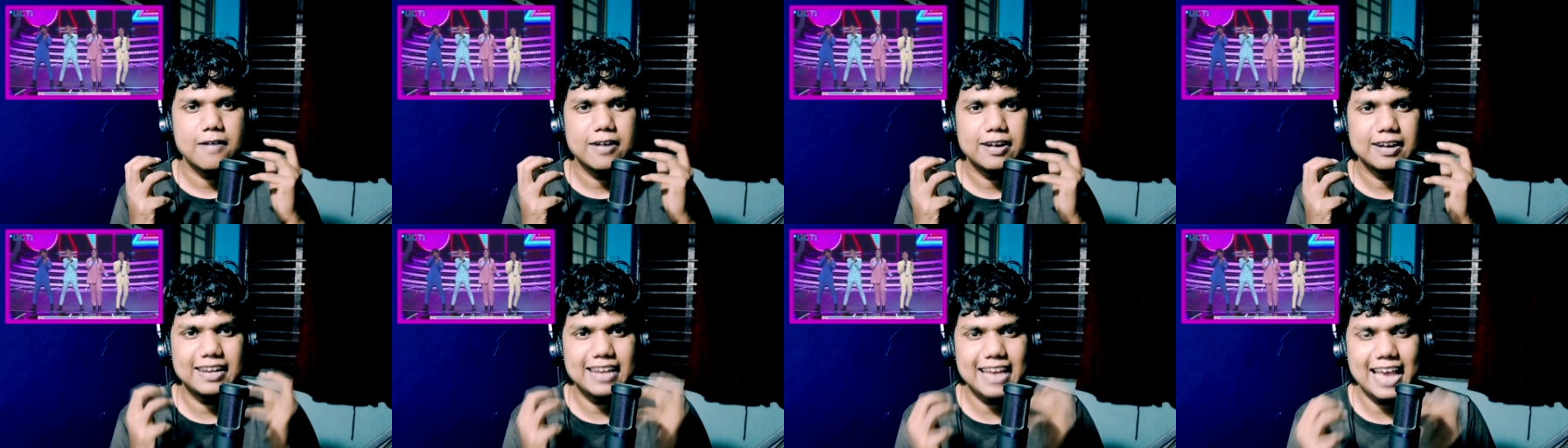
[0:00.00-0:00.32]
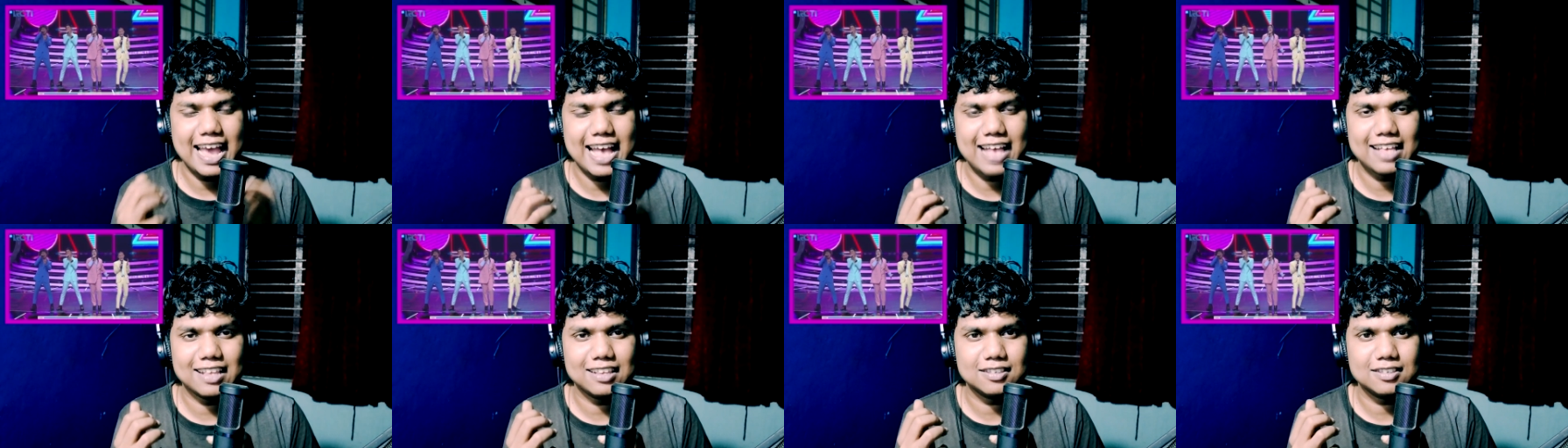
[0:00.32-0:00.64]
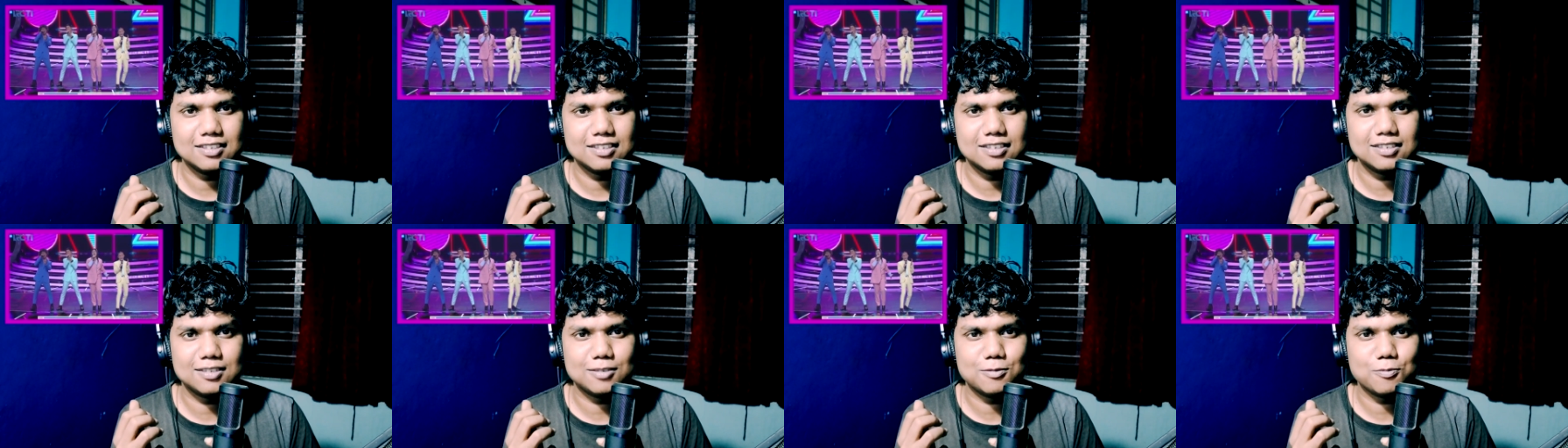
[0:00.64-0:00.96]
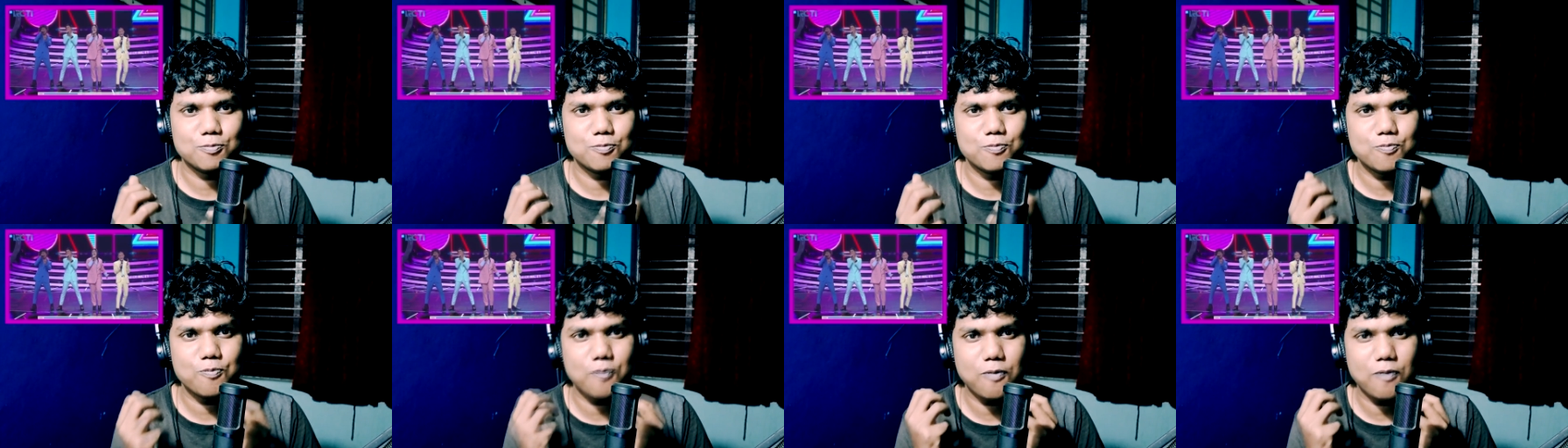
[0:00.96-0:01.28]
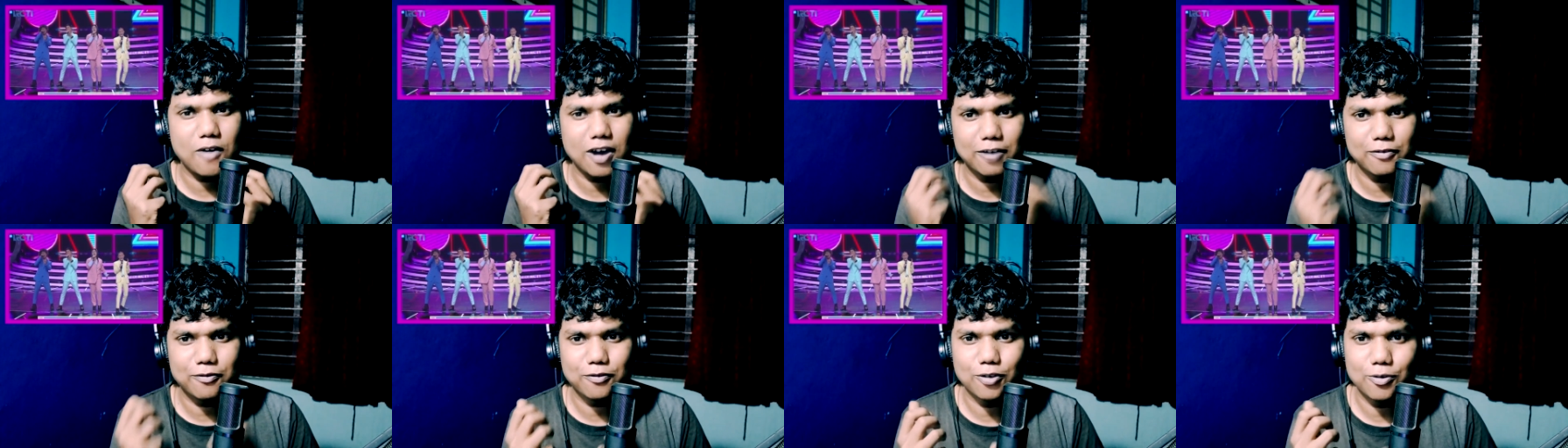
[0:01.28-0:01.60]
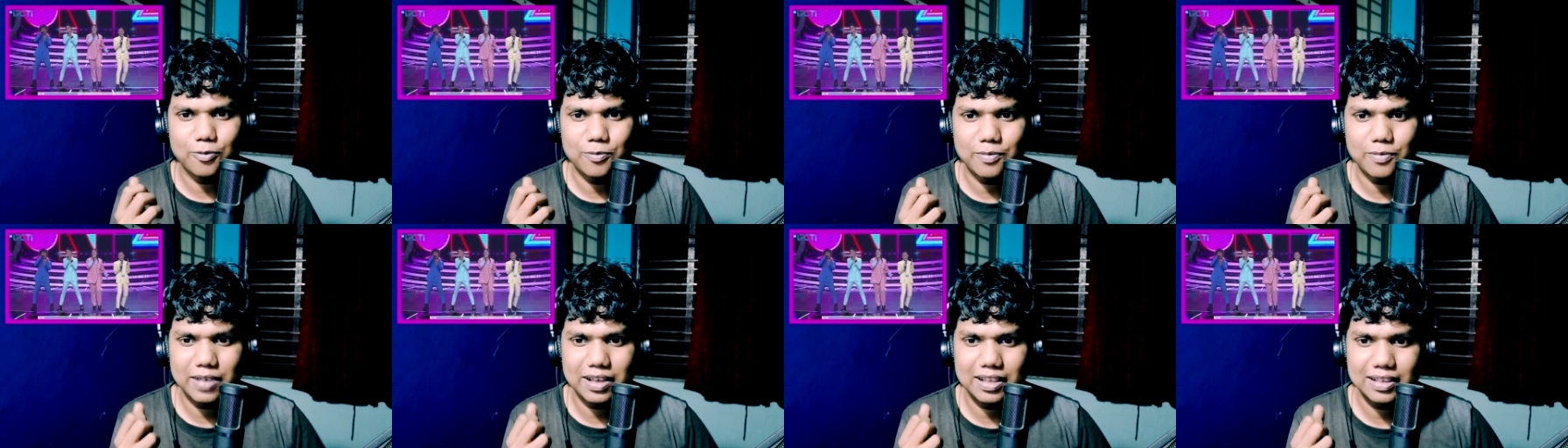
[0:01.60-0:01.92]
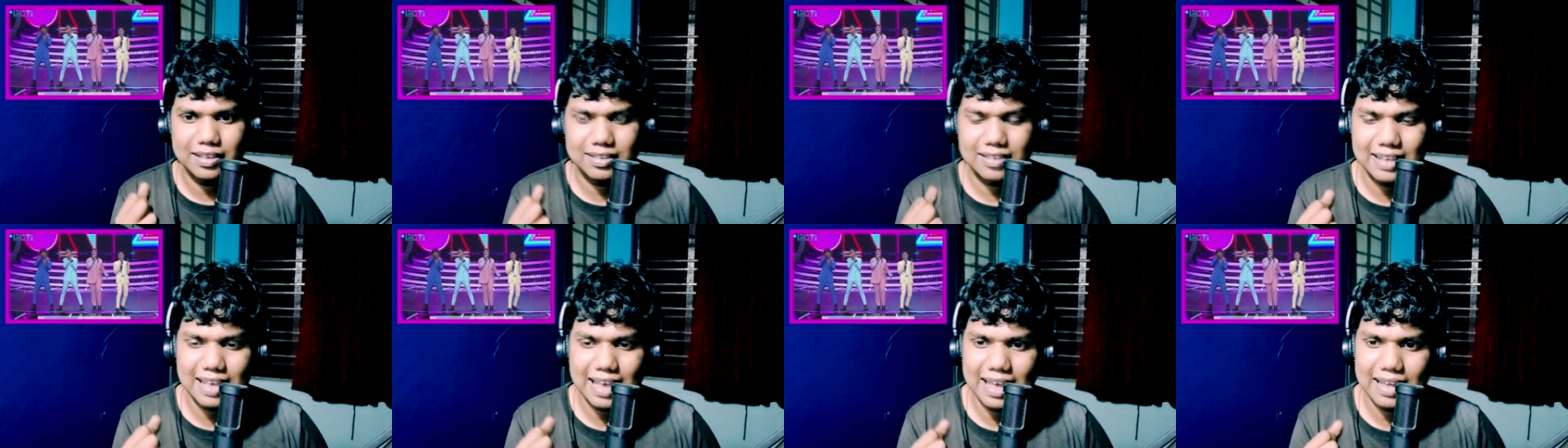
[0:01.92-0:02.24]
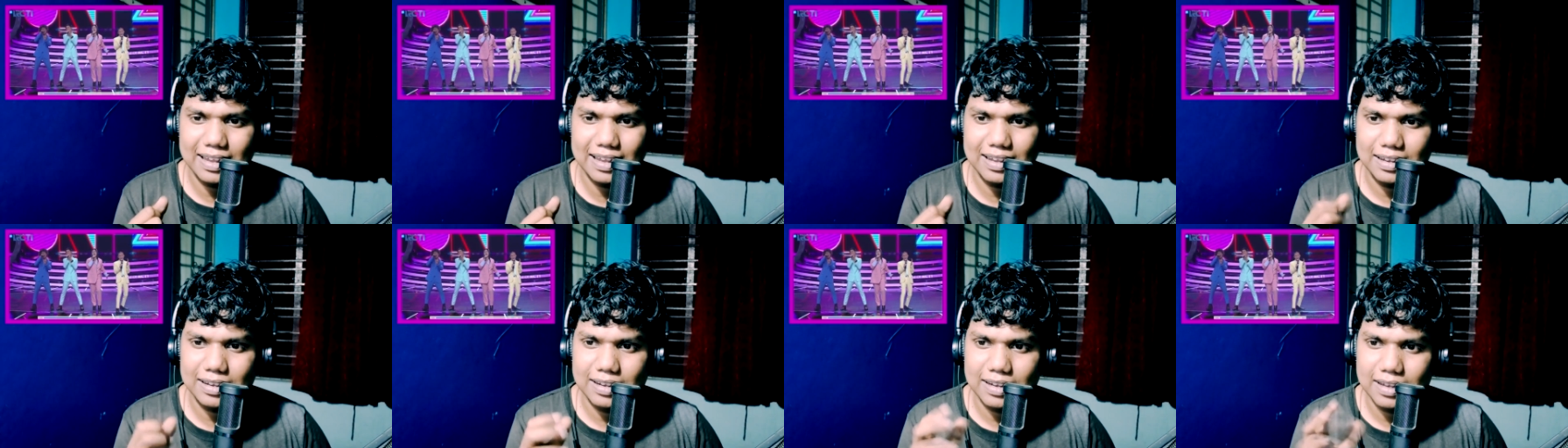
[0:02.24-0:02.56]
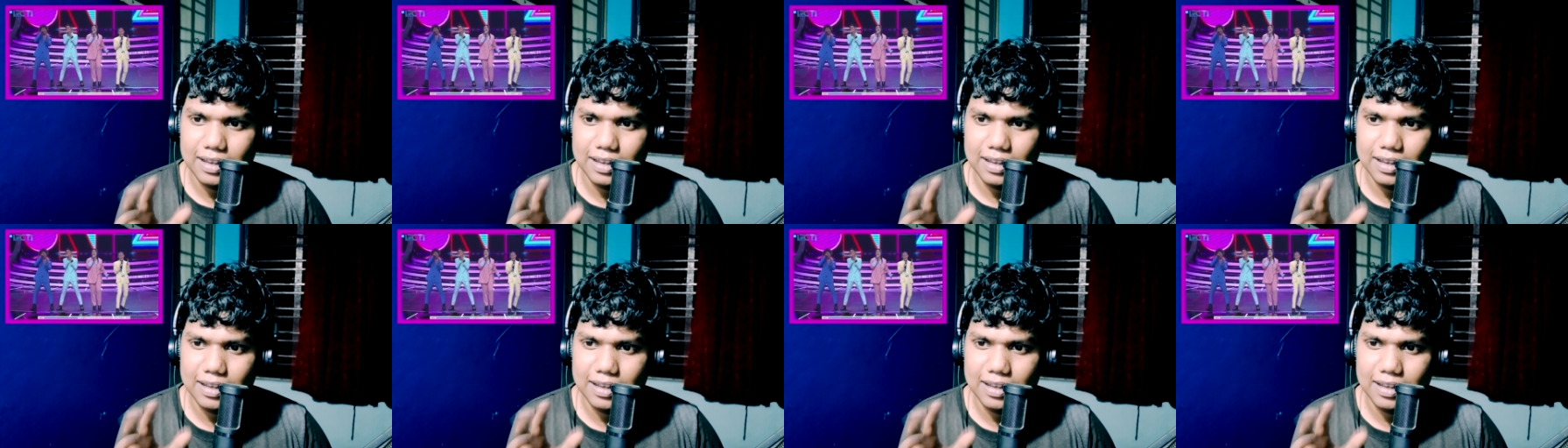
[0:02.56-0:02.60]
dance performance and